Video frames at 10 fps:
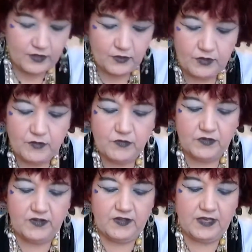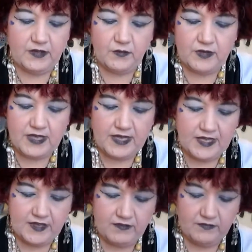One more thing. We
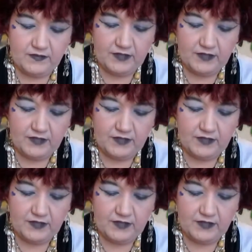have